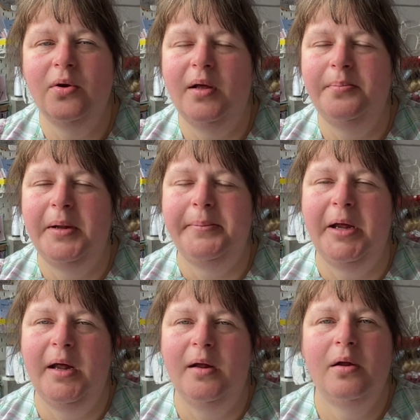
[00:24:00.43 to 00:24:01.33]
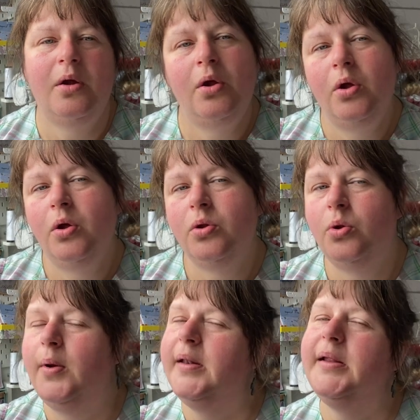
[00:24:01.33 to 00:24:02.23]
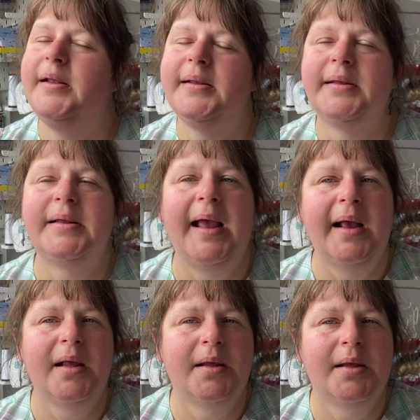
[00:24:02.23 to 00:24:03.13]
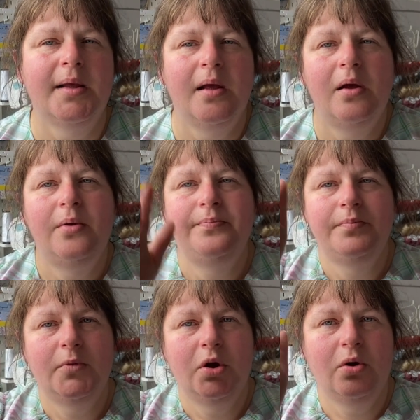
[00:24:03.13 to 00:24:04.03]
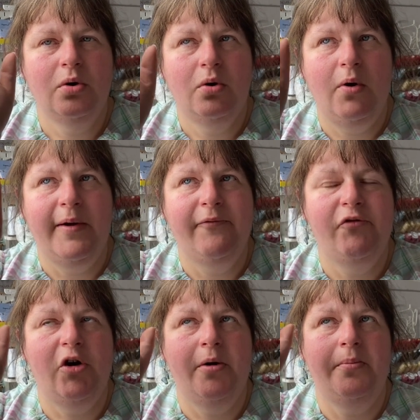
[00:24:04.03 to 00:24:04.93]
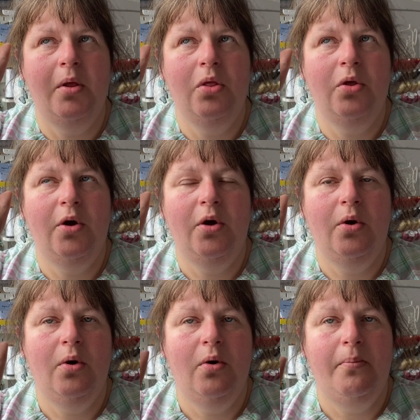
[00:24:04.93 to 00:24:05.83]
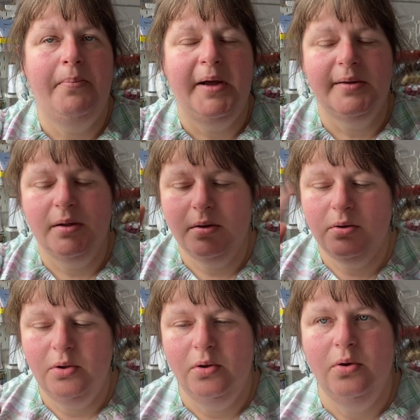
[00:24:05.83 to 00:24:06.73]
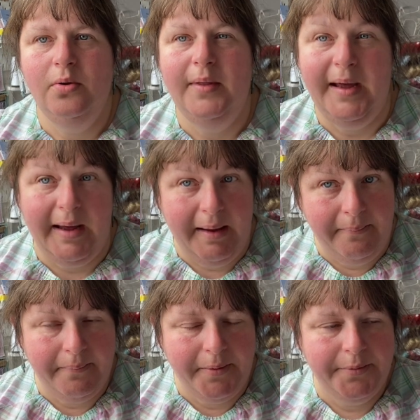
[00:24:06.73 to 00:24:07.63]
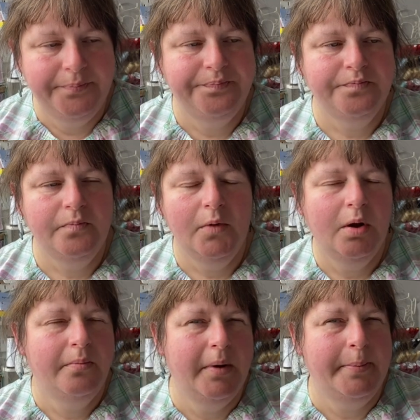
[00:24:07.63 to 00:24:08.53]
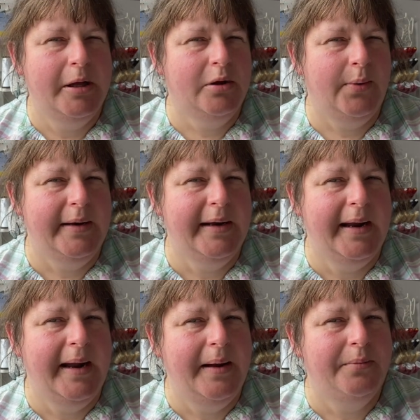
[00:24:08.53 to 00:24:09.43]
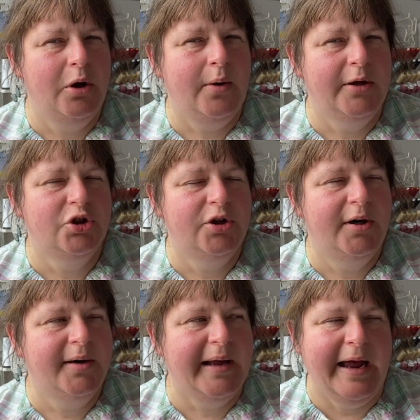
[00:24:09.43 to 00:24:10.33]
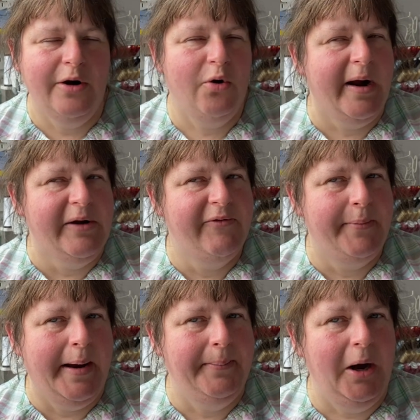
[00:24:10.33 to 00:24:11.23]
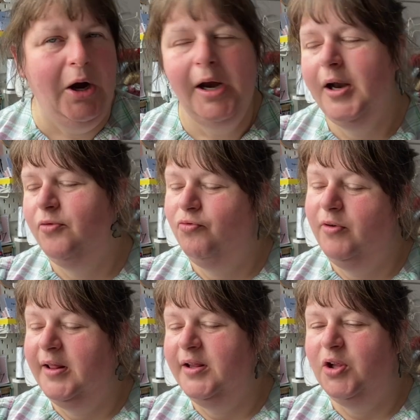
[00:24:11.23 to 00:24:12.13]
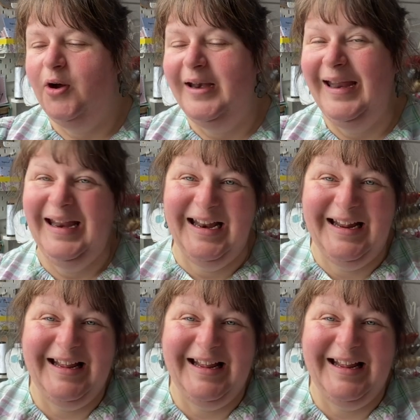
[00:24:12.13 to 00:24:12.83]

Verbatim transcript: to maybe a twenty-six, going from the bust to the hip. Maybe a twenty, I'm not quite sure, can't quite remember. Really sorry.